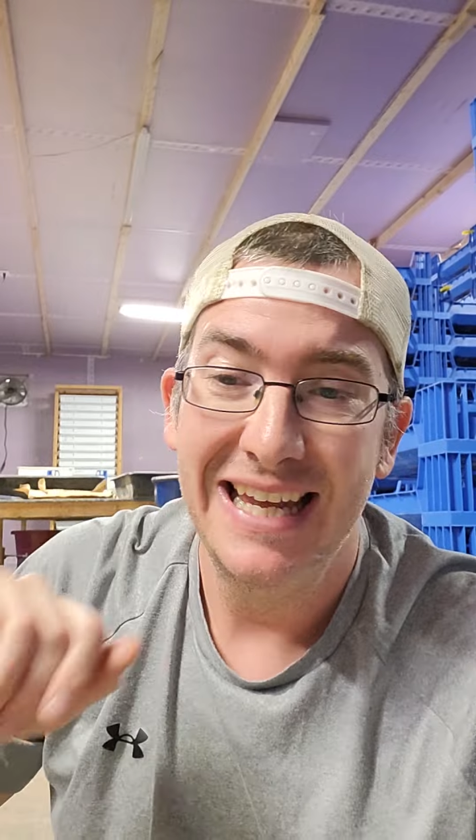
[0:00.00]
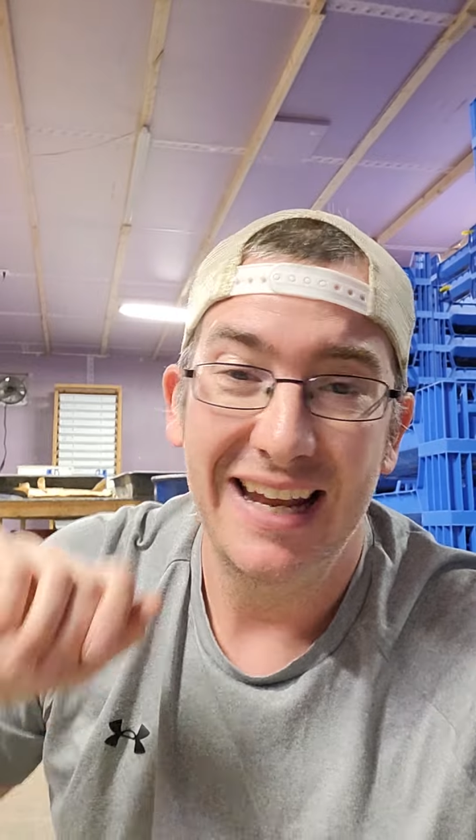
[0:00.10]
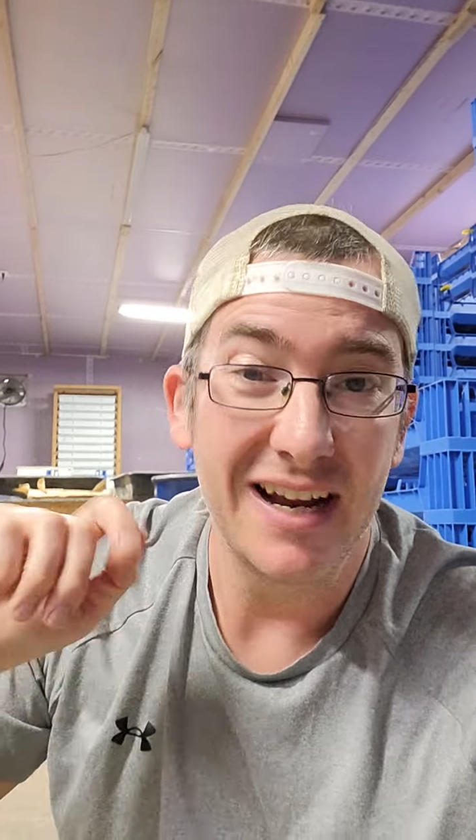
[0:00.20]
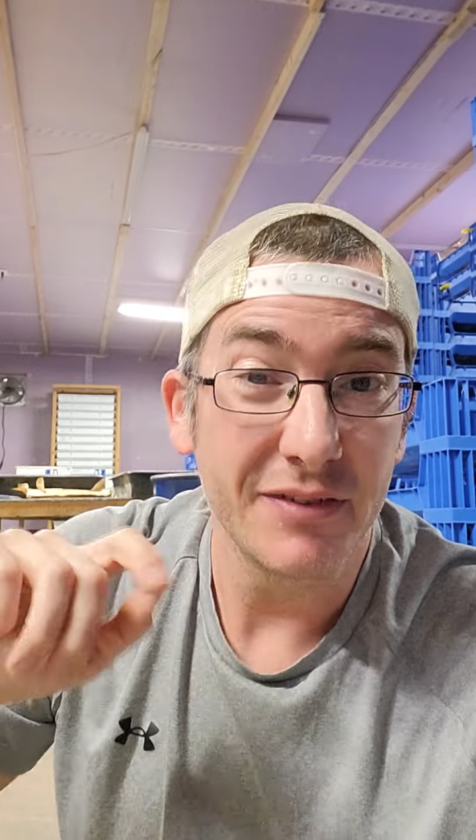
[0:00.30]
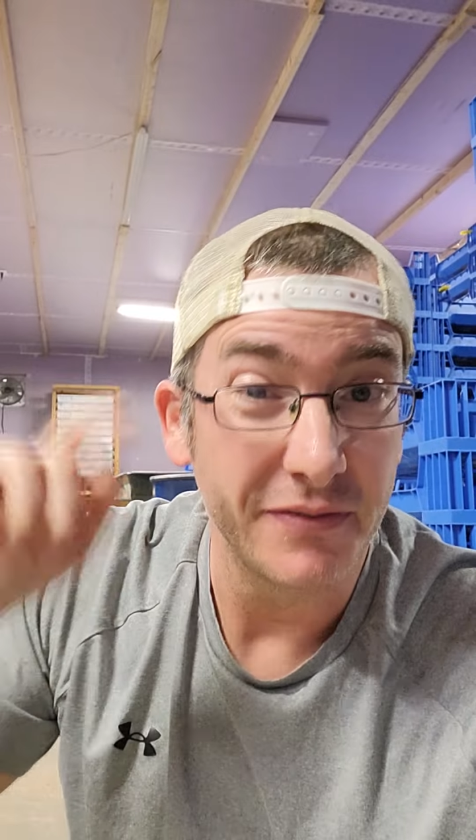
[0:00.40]

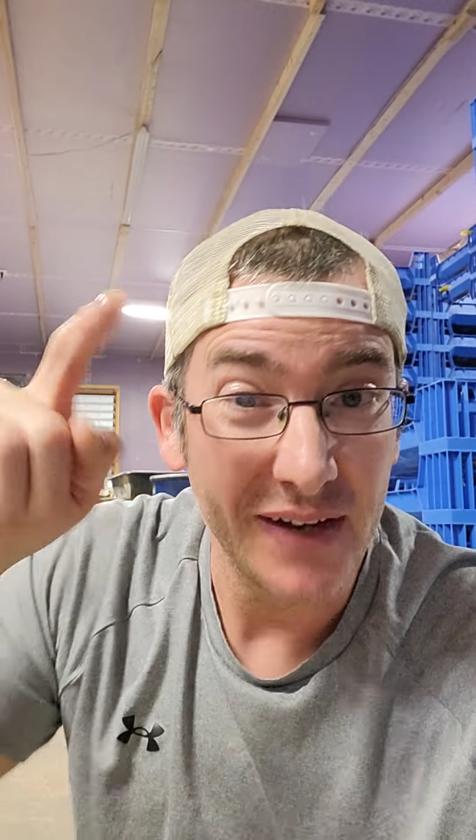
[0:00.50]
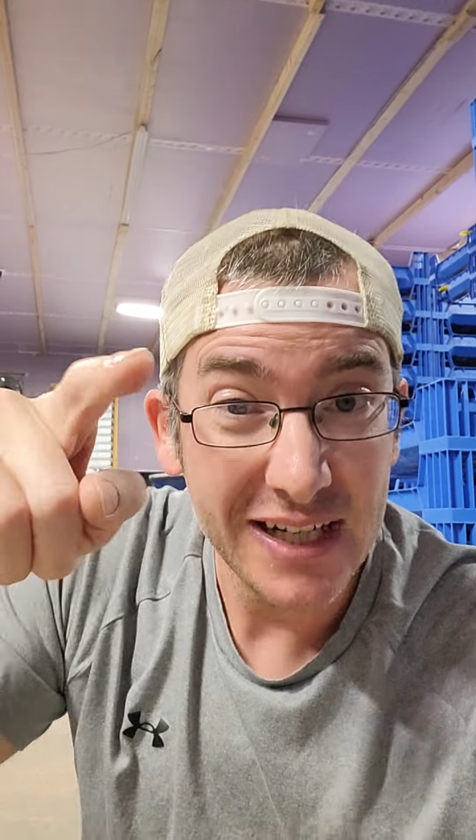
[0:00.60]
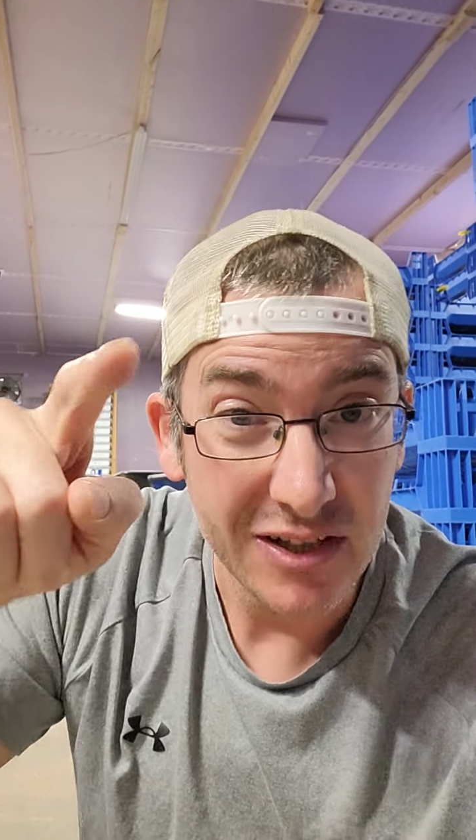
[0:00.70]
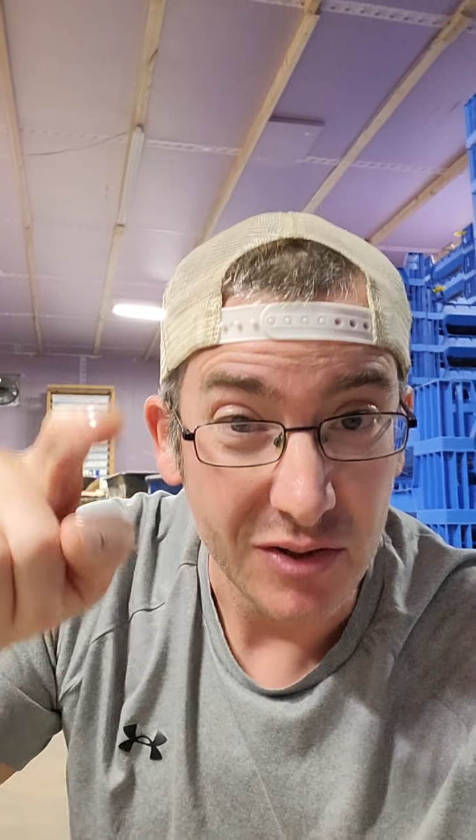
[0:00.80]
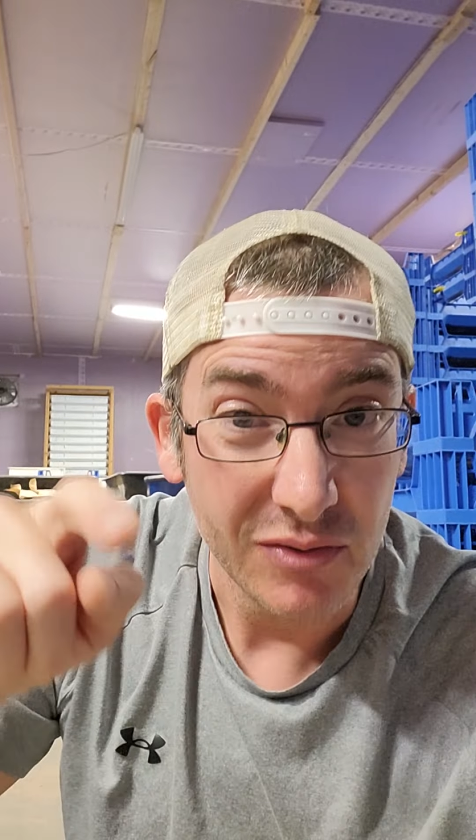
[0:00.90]
And I have to
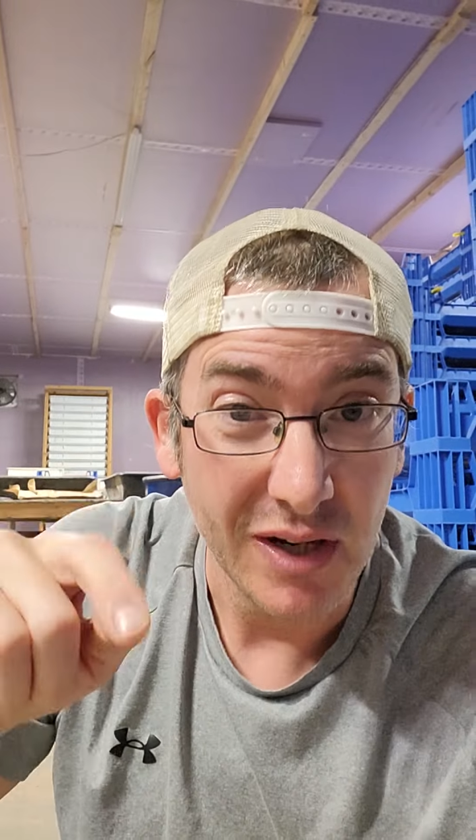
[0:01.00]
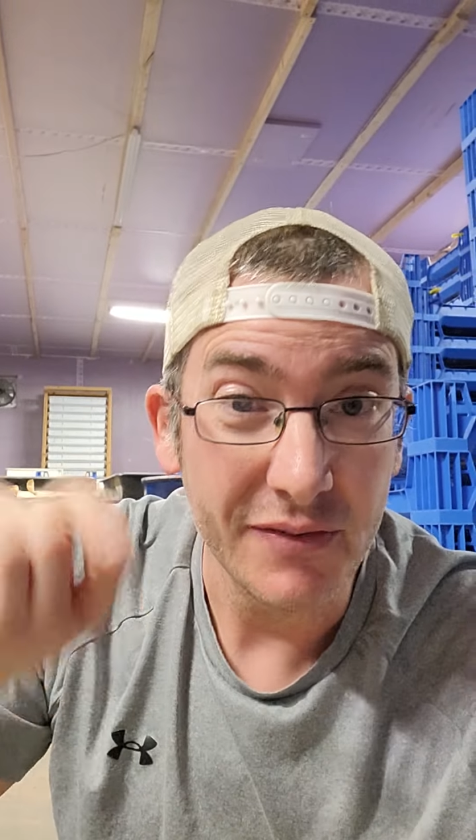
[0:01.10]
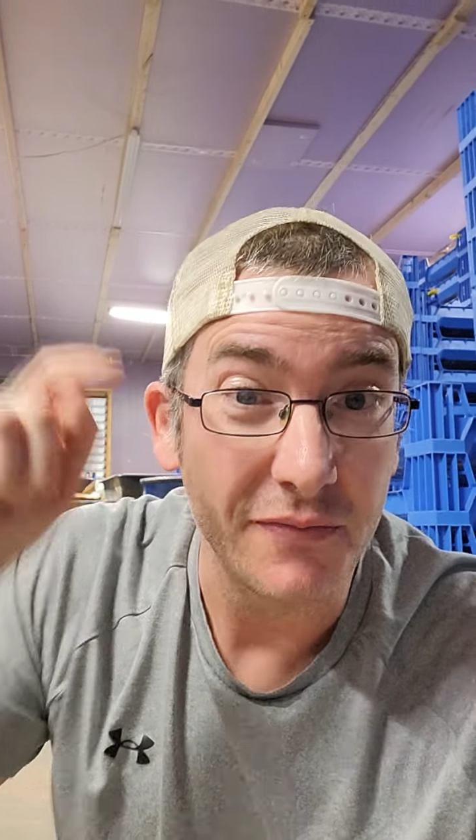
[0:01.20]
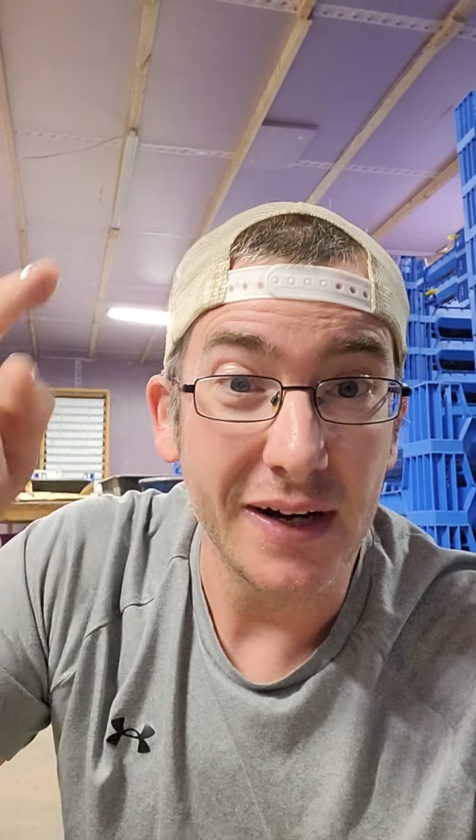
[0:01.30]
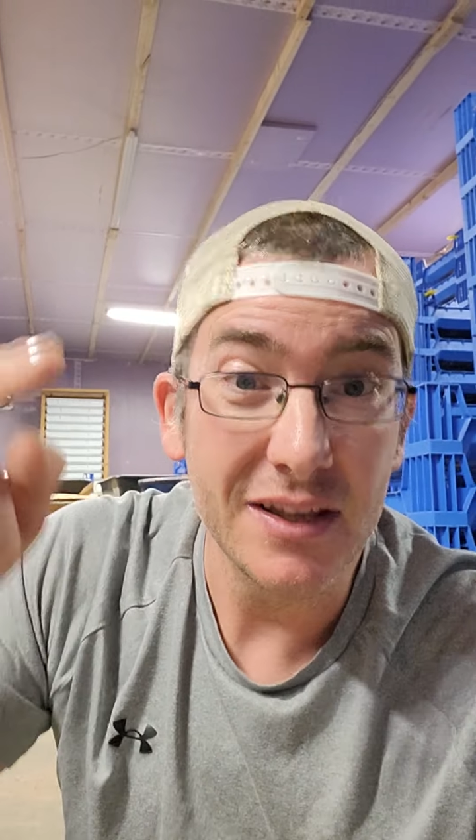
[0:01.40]
find you. I have
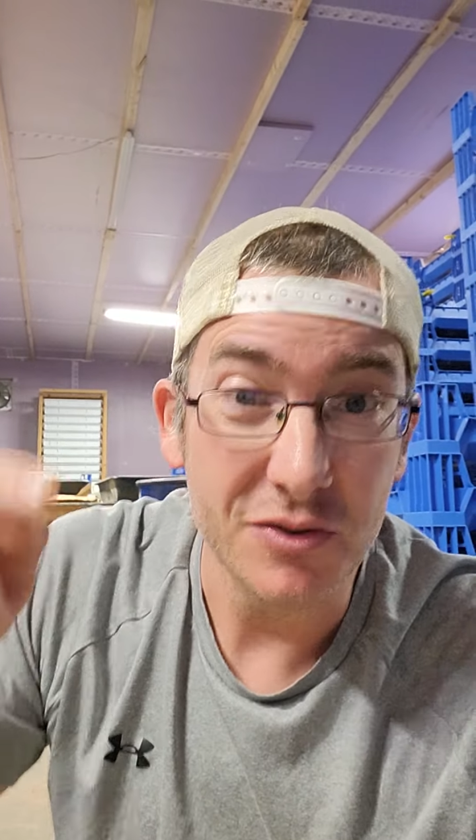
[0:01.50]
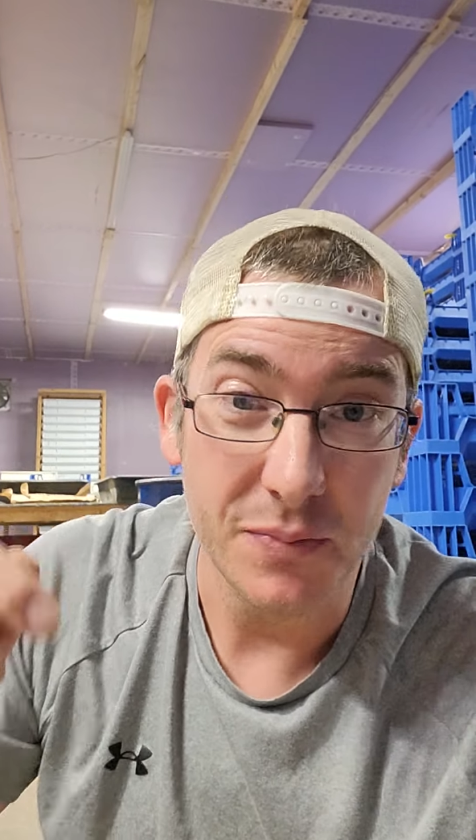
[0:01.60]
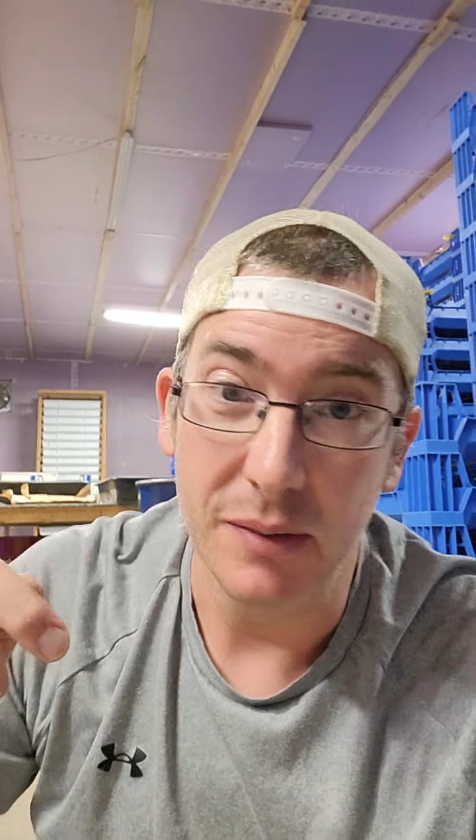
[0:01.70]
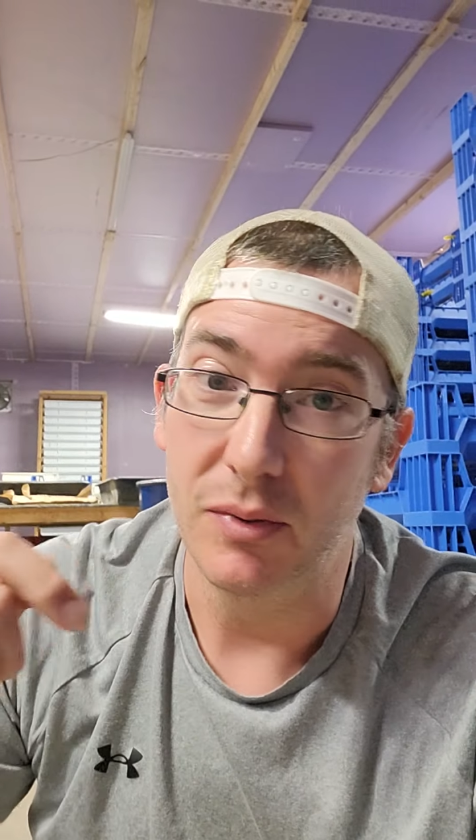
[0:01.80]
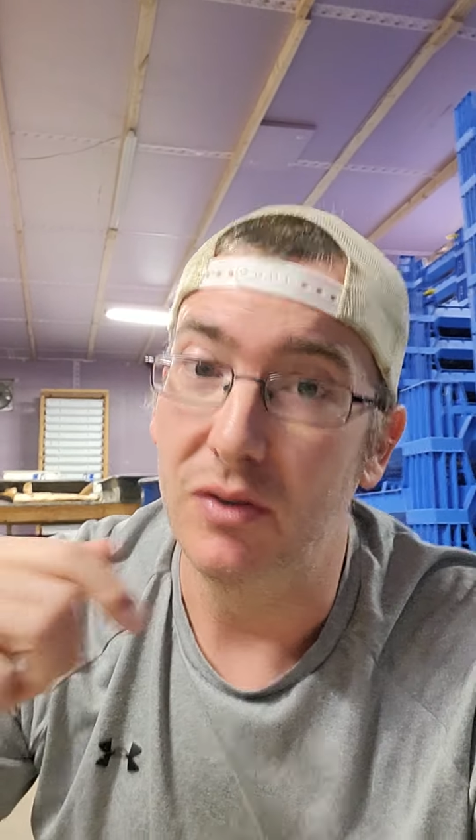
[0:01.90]
to find those
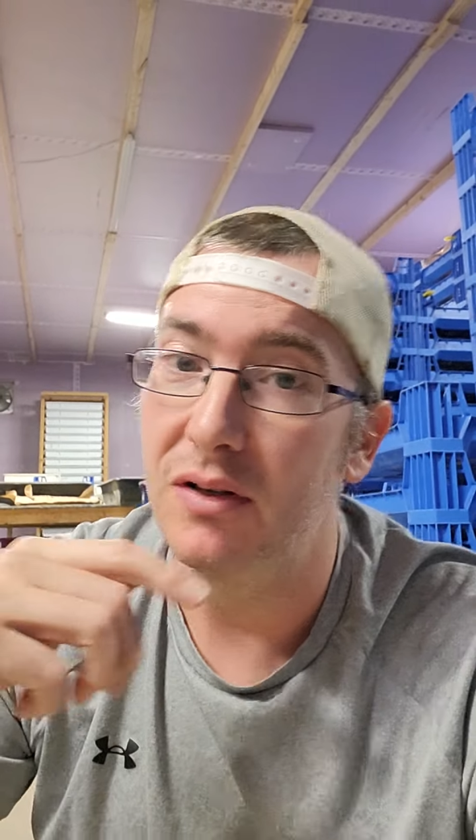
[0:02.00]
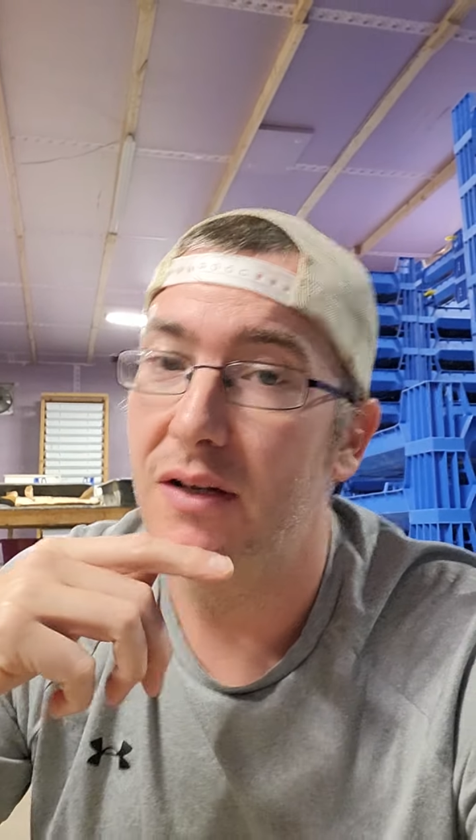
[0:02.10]
people.